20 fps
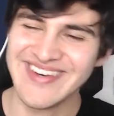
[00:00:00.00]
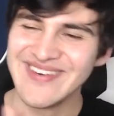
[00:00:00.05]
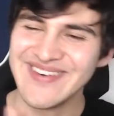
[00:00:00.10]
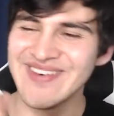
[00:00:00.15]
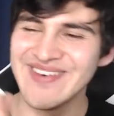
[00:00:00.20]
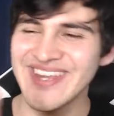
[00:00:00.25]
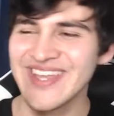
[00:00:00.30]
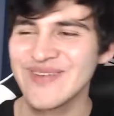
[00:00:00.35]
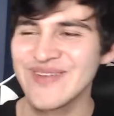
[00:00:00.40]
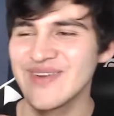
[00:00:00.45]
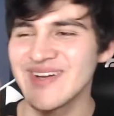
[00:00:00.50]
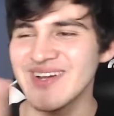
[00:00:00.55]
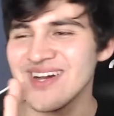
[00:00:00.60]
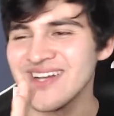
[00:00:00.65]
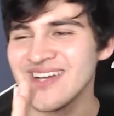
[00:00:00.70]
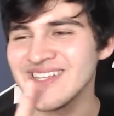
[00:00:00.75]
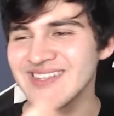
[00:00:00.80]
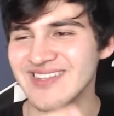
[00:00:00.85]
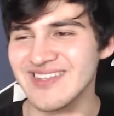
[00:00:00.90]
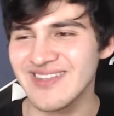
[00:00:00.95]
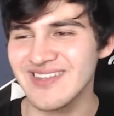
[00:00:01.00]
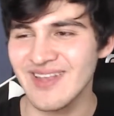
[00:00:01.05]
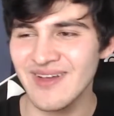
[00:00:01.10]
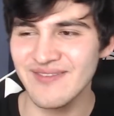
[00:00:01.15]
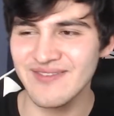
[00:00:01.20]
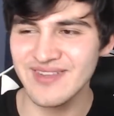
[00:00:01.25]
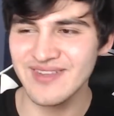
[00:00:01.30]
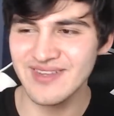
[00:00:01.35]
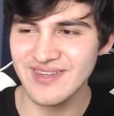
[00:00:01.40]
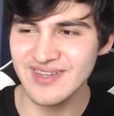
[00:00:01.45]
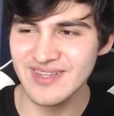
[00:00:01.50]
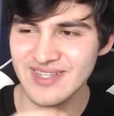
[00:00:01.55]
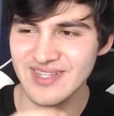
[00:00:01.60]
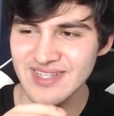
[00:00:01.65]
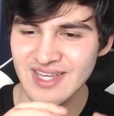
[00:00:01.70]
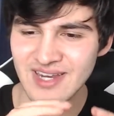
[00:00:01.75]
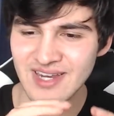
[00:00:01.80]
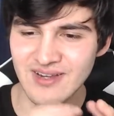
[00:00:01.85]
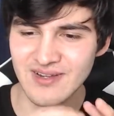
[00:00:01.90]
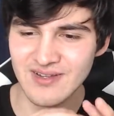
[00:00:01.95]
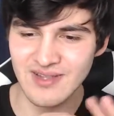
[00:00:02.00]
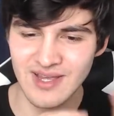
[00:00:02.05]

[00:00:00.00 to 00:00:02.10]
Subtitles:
But anyway, I just love the aesthetic.